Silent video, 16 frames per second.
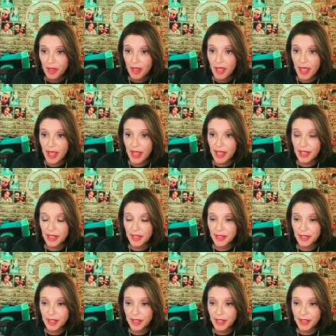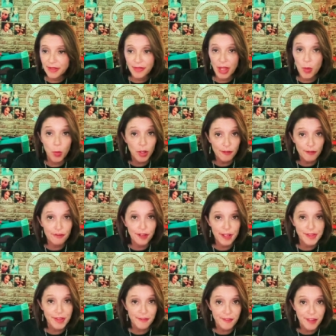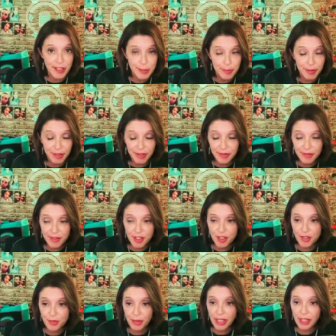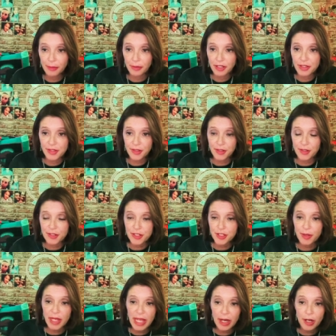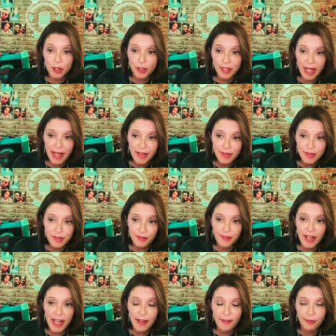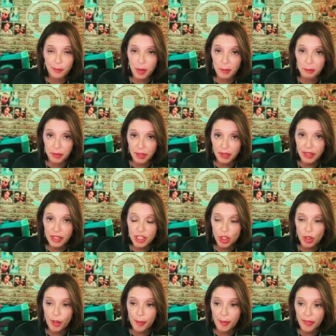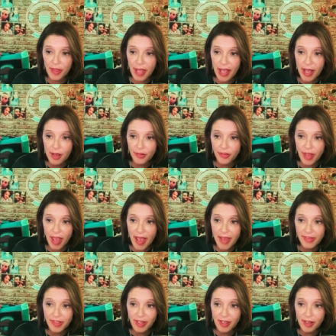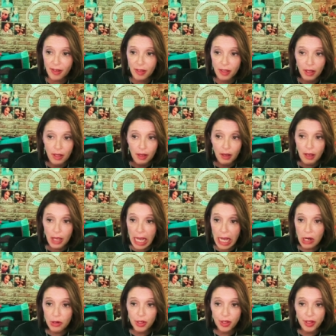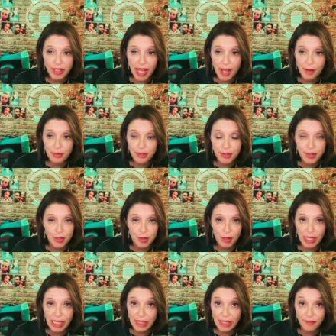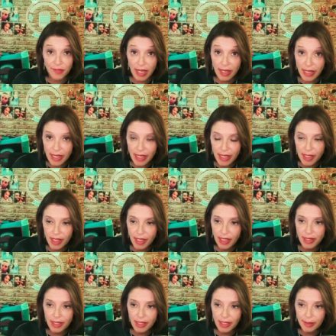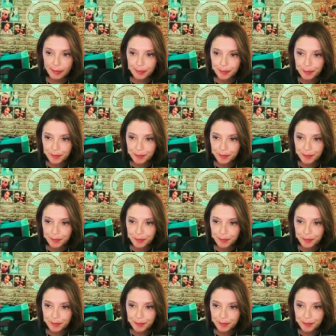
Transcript: And uh, they weren't friends on Facebook. She just randomly searched. And her dad survived, but Billy showed up at the house asking how her dad was doing and if they needed anything.